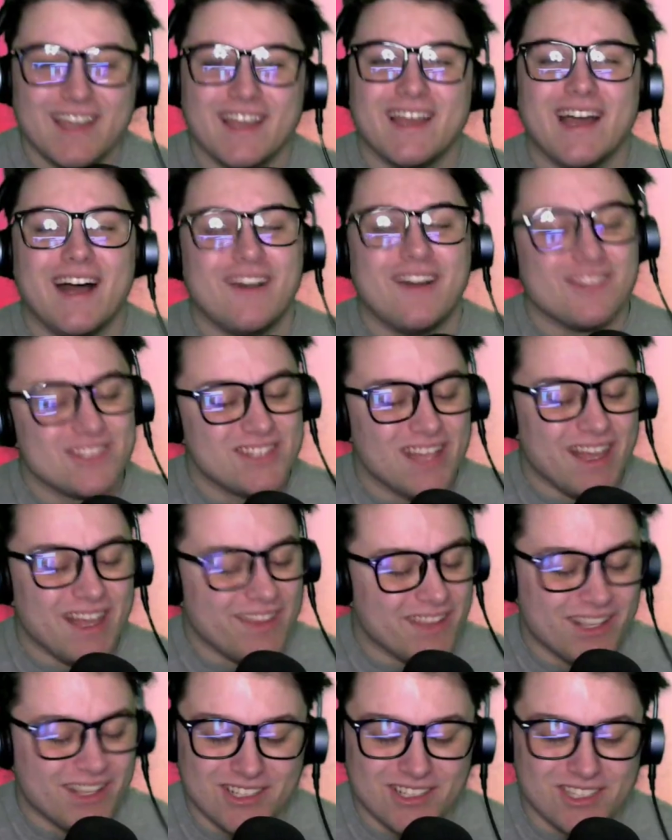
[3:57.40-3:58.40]
I
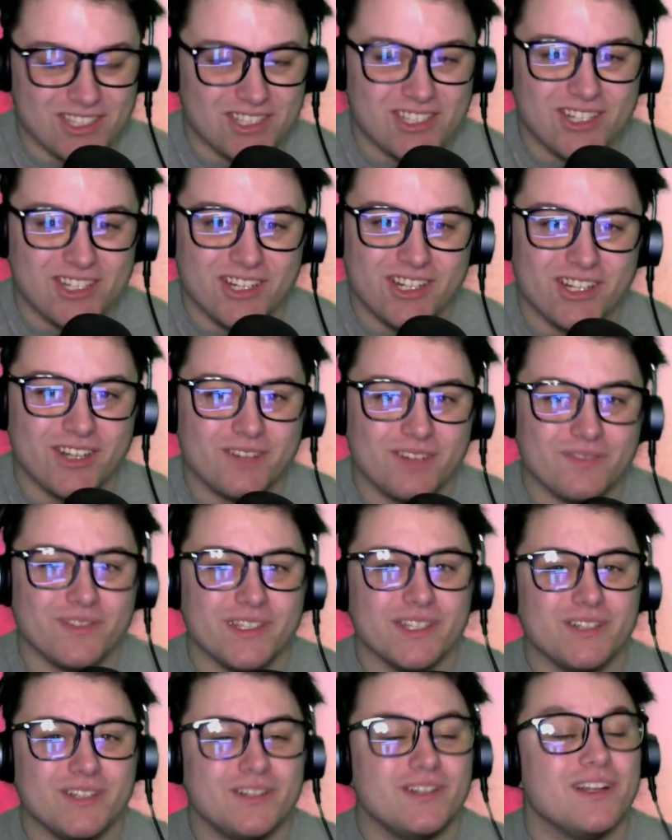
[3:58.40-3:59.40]
think I'll just cut it off
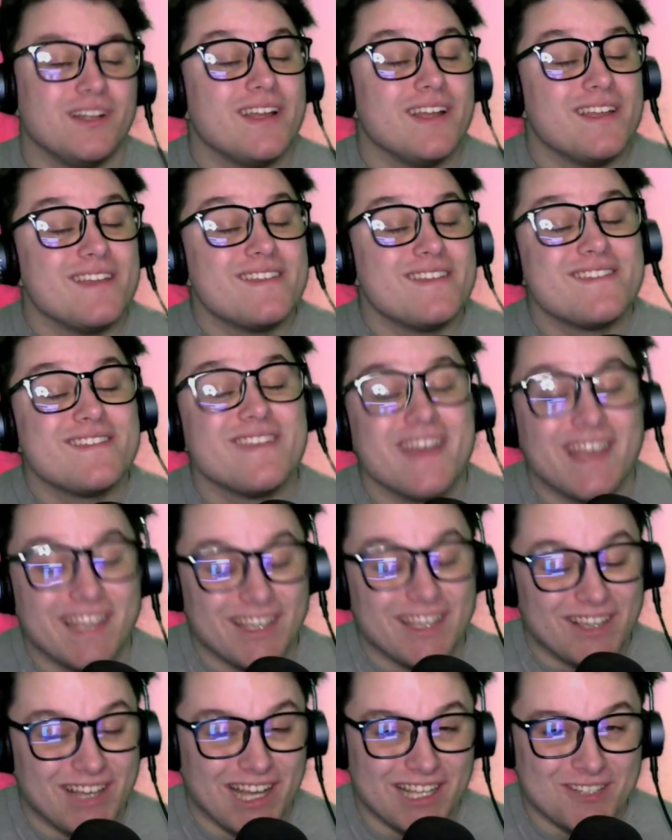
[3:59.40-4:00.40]
here.
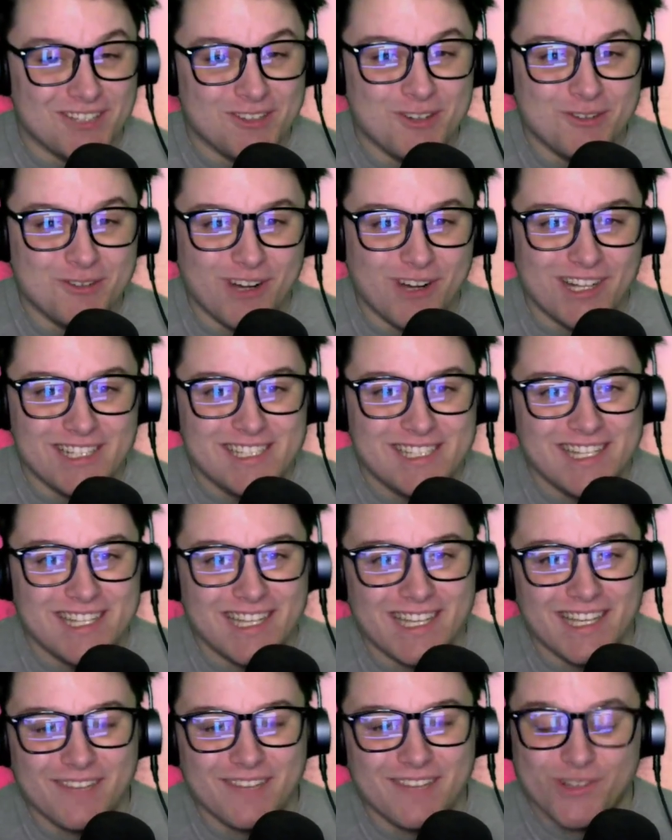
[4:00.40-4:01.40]
Thank you guys for
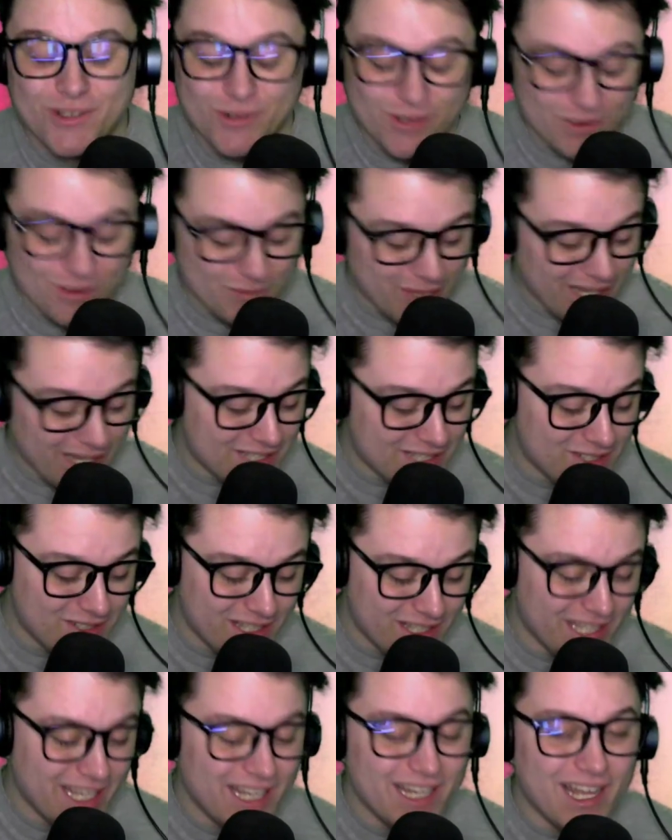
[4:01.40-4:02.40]
watching. If you made it to
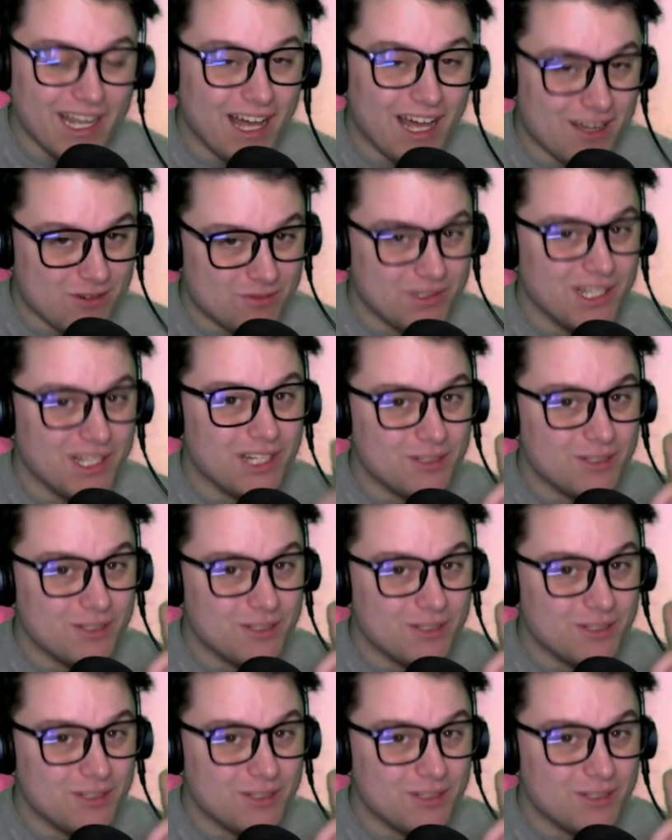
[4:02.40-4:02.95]
the end, I'll really